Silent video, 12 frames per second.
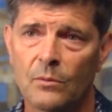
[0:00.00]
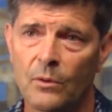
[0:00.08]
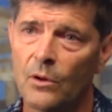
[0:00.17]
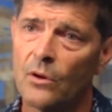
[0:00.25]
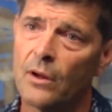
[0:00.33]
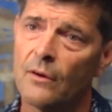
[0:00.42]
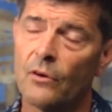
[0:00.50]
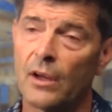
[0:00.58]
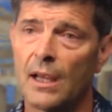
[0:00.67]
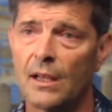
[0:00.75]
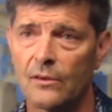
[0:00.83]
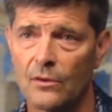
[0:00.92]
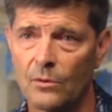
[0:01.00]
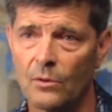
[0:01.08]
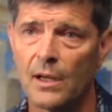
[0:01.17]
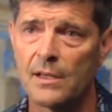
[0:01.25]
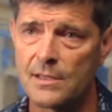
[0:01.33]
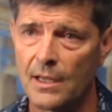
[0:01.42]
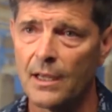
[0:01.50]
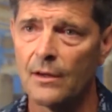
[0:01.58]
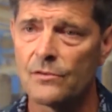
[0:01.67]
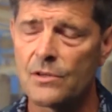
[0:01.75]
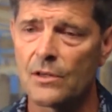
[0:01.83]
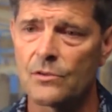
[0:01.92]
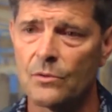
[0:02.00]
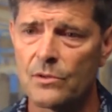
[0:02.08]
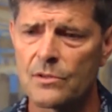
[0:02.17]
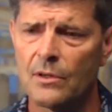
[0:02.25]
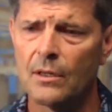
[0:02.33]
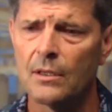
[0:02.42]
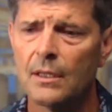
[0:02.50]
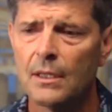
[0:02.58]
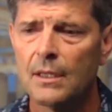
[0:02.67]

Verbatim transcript: We don't ever get to the right side of sexual assault.